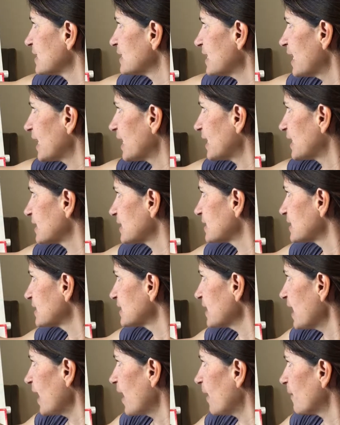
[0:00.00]
taking
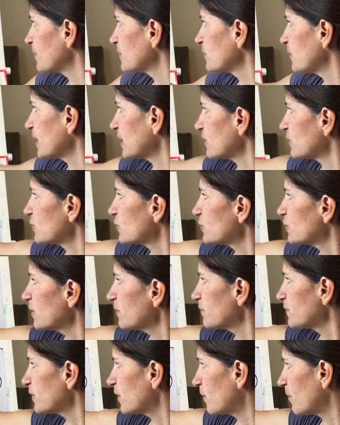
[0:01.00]
steps, we can
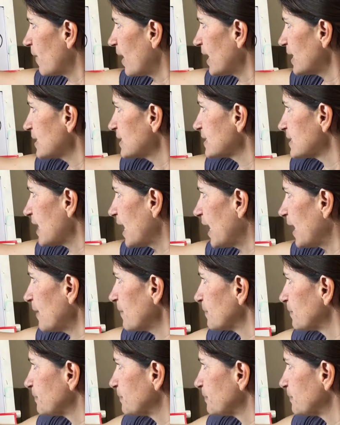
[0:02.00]
shift our mindset